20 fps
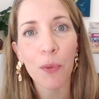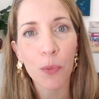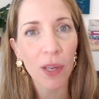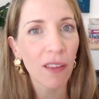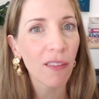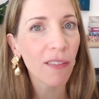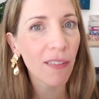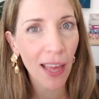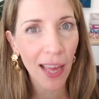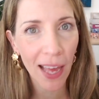
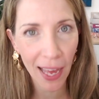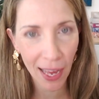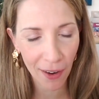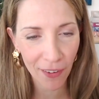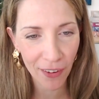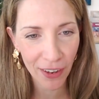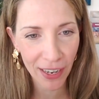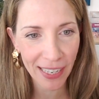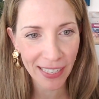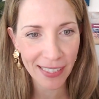with
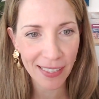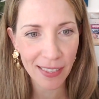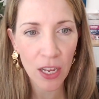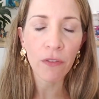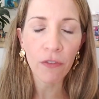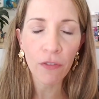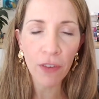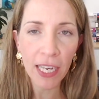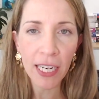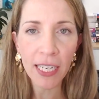Aries.
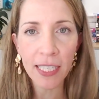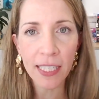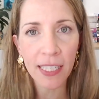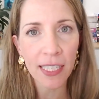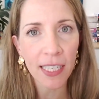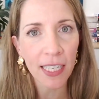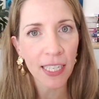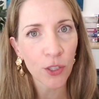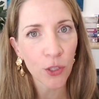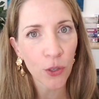
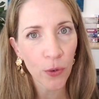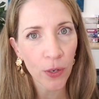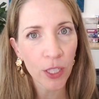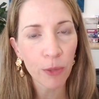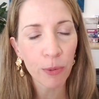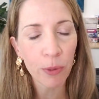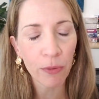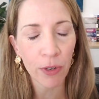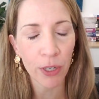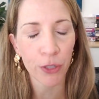Venus is going
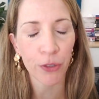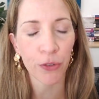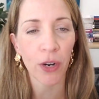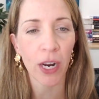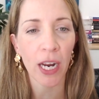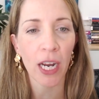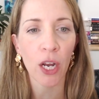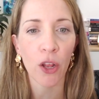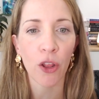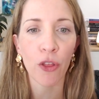to be
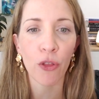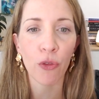retrograde